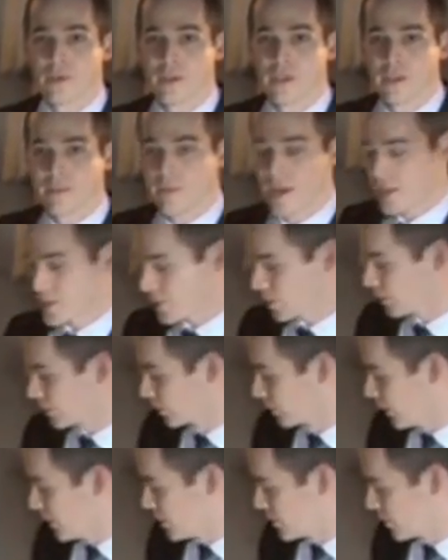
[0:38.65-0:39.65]
one of their
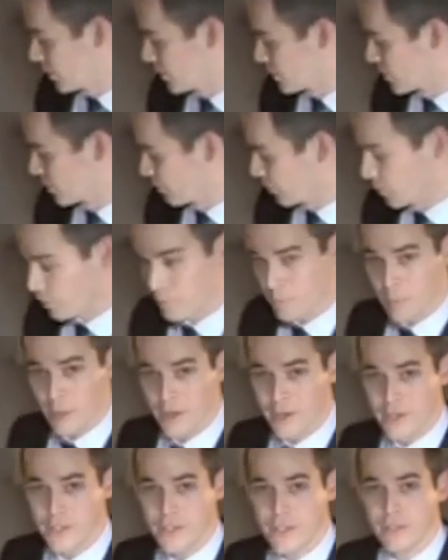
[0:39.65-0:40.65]
vascular lasers, we were
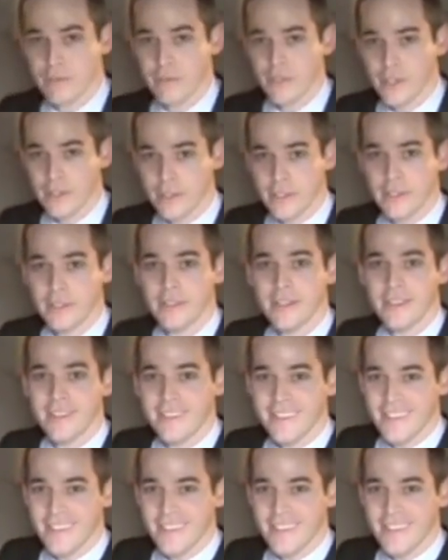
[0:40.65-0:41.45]
punished severely